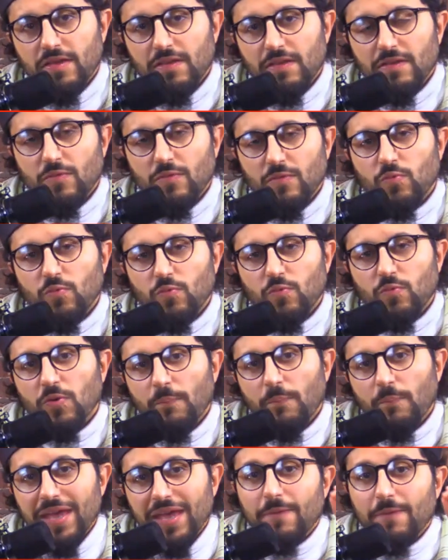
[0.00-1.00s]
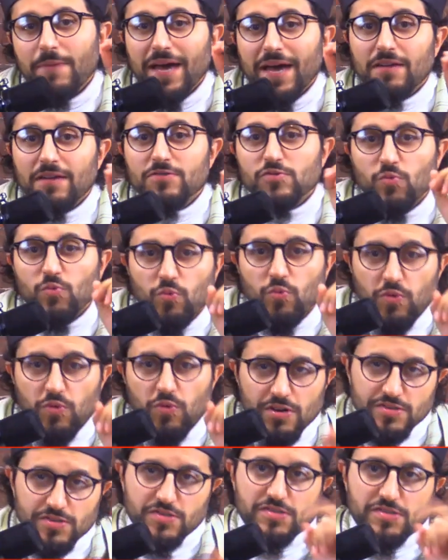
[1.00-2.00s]
will make matters
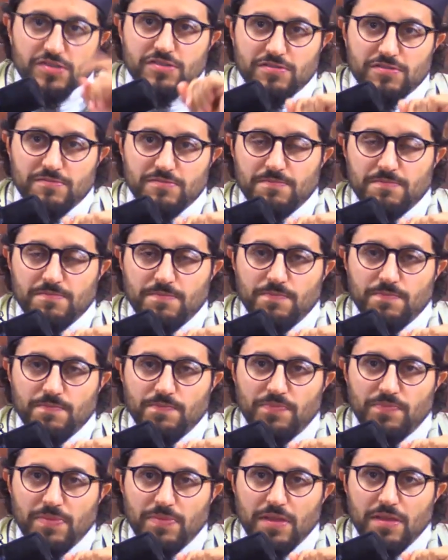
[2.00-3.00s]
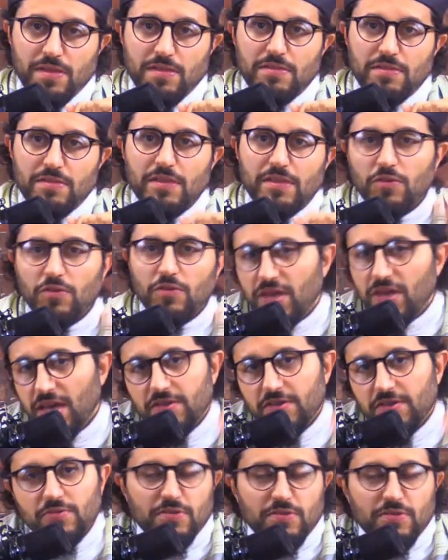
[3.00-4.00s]
worse, then you can't
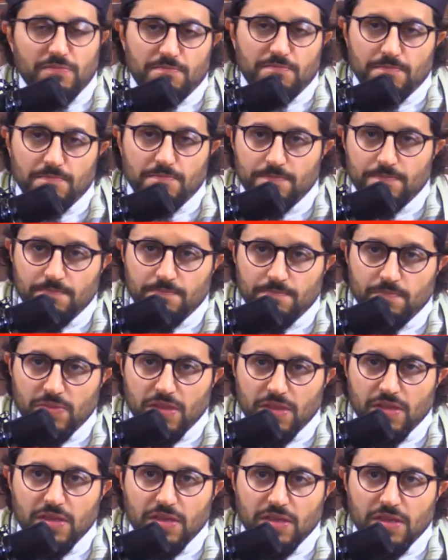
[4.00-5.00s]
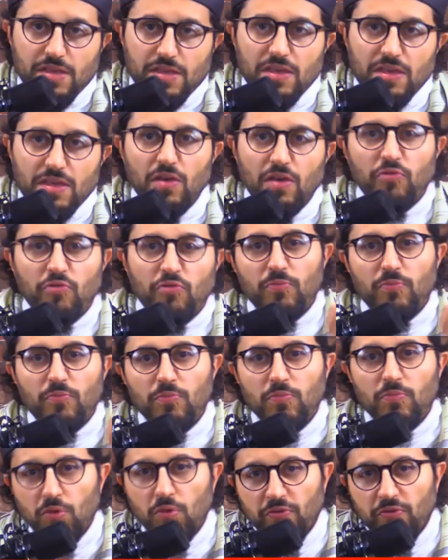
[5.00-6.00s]
do it. If
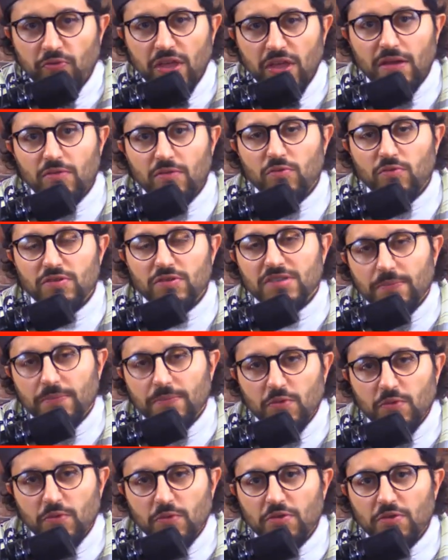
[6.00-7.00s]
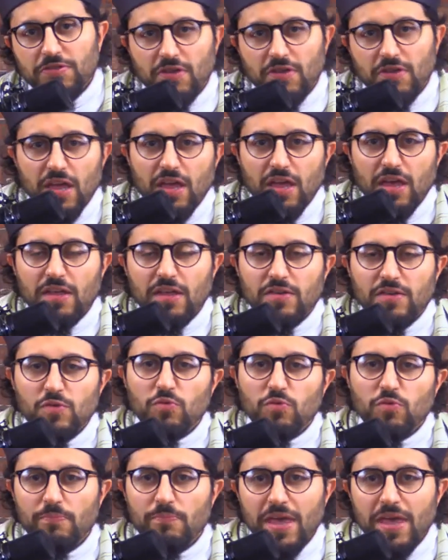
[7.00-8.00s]
moving something with your hand
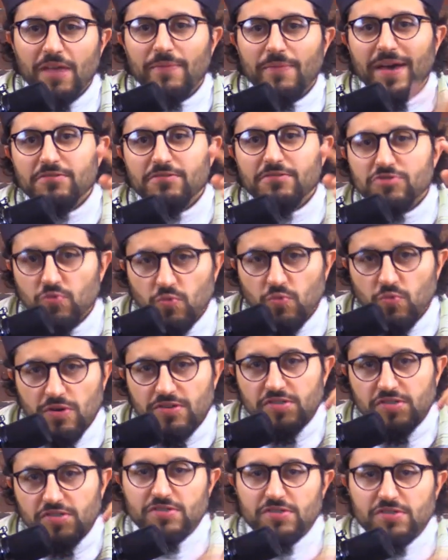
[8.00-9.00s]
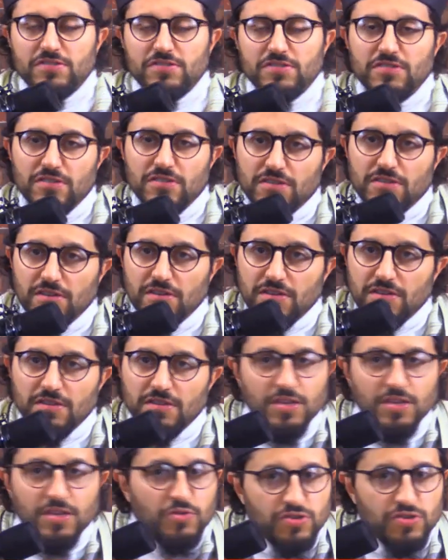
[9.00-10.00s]
will make matters worse,
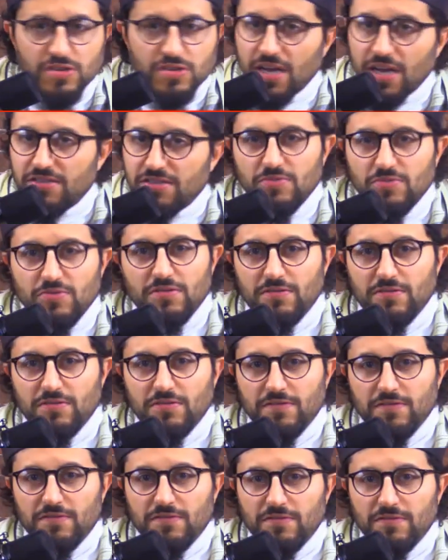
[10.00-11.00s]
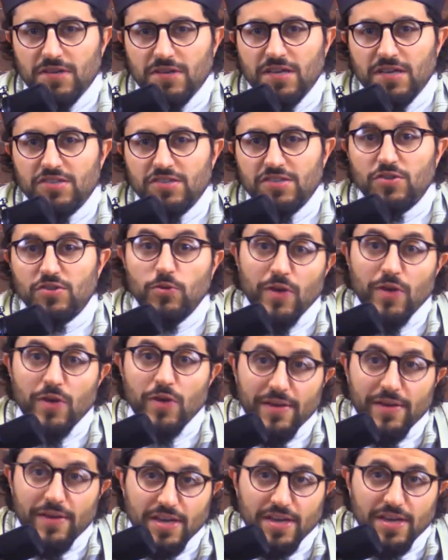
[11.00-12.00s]
then you should not do it. Okay. So you have
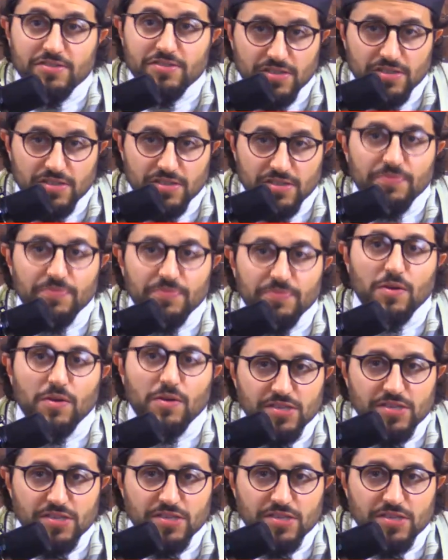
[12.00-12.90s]
to ask yourself that question.